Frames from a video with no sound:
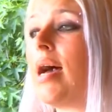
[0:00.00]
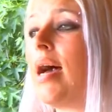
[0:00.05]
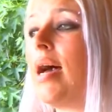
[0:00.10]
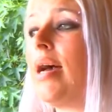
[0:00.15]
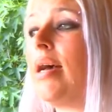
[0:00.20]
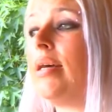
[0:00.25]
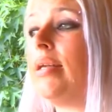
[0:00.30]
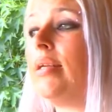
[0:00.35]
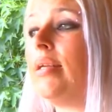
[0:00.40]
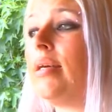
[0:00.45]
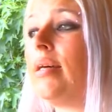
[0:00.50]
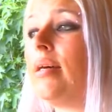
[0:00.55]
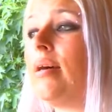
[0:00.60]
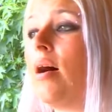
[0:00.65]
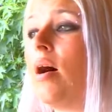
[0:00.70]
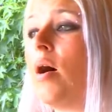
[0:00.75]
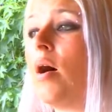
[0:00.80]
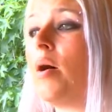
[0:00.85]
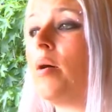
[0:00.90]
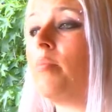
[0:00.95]
They wanted to
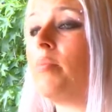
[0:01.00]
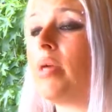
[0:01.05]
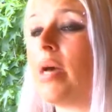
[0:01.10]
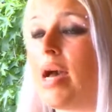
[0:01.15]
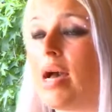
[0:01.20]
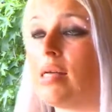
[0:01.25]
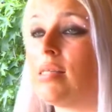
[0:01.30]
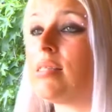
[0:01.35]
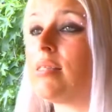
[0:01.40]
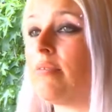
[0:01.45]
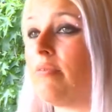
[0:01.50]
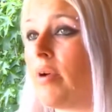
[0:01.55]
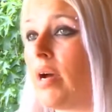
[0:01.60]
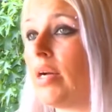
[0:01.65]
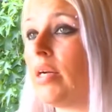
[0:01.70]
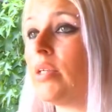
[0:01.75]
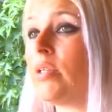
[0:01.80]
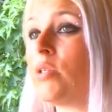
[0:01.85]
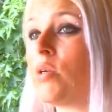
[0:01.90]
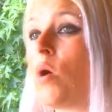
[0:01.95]
talk with her about her
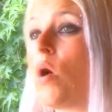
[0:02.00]
son,